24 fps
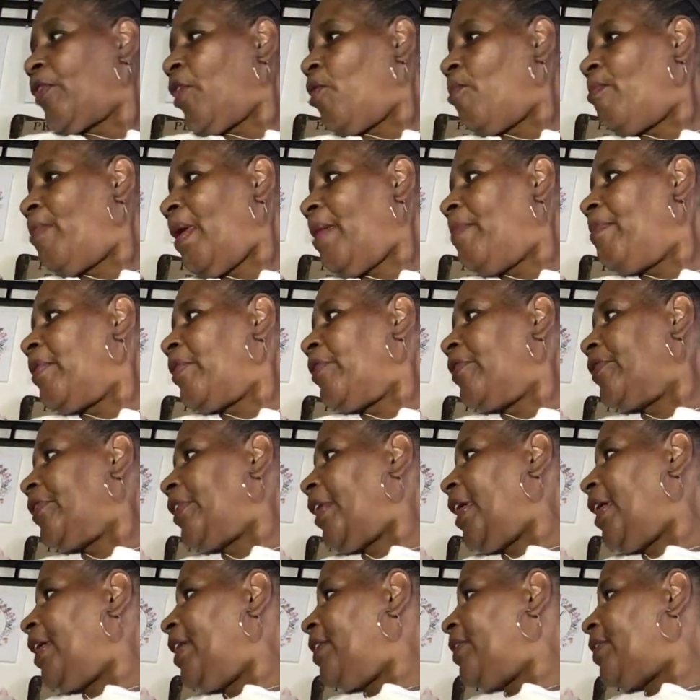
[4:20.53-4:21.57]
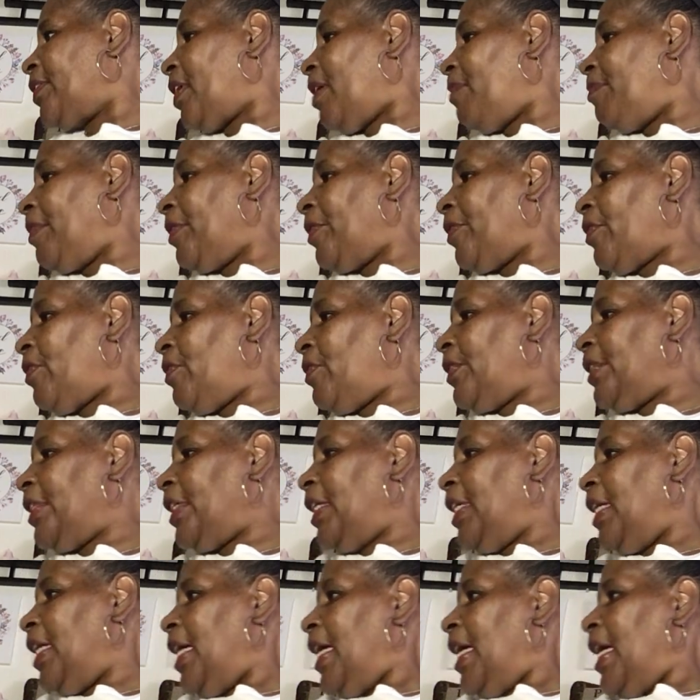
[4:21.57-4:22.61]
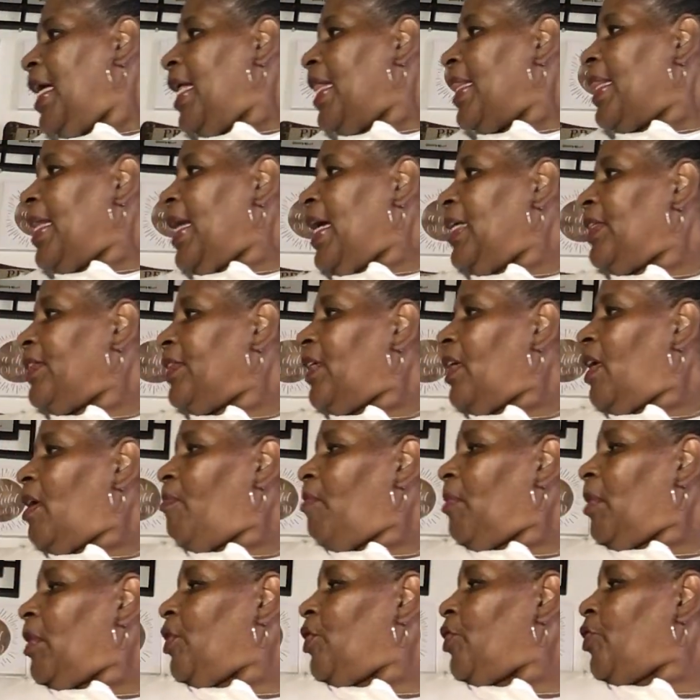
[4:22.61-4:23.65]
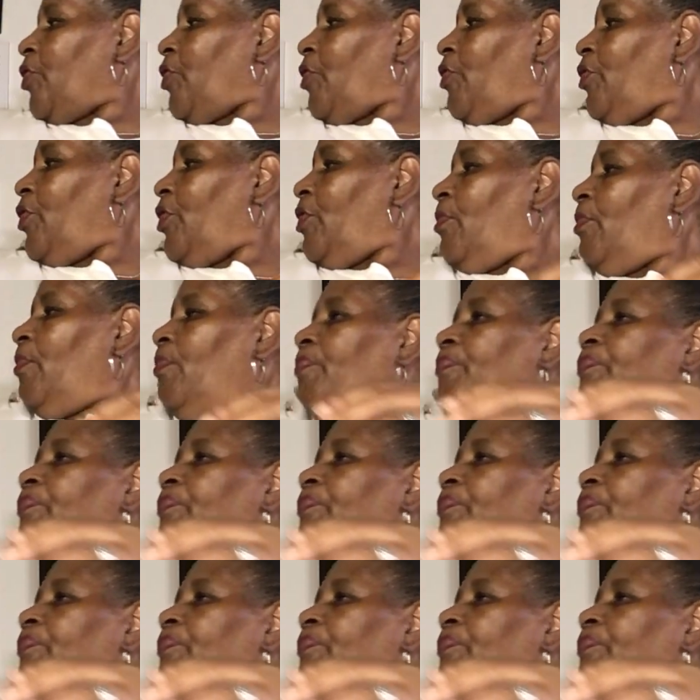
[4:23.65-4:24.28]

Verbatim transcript: on my birthday this coming Thursday. Last thing I'm going to show you